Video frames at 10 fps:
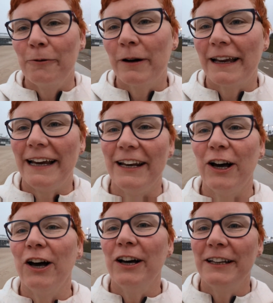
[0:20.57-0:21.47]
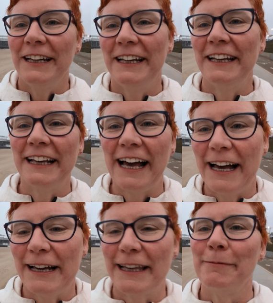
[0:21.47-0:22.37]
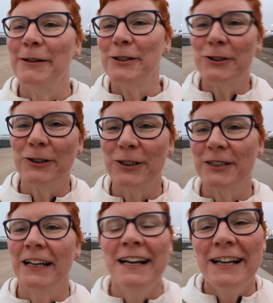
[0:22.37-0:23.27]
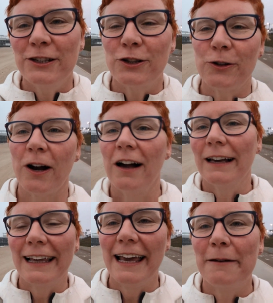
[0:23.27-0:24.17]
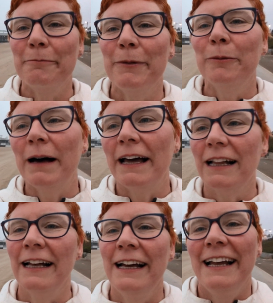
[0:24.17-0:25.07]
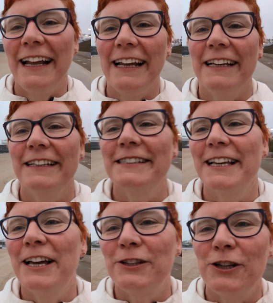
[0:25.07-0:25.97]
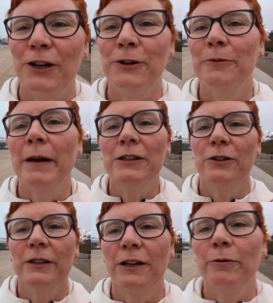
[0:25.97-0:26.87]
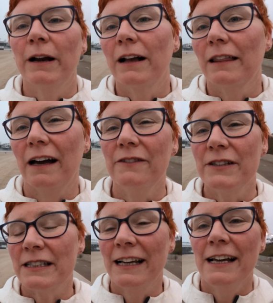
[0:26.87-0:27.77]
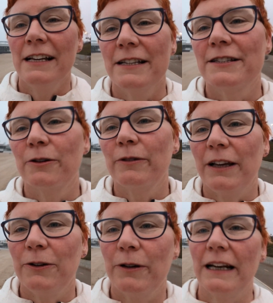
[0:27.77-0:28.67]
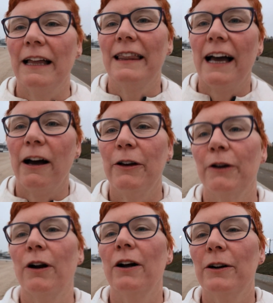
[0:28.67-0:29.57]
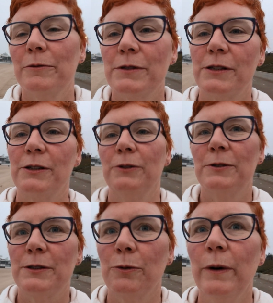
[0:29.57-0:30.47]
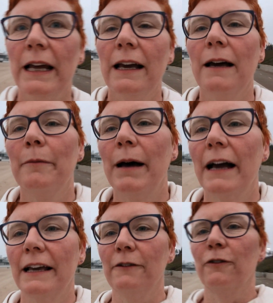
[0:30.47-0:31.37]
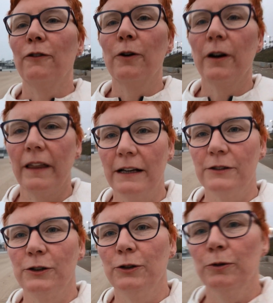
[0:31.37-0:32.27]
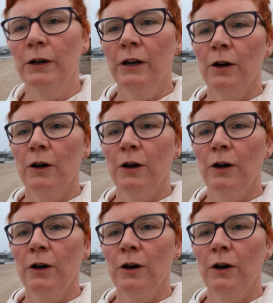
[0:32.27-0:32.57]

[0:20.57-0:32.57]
working on keeping your shoulders strong yet mobile, is to make sure that you wear gloves so that you can allow your arms to swing back and forth as we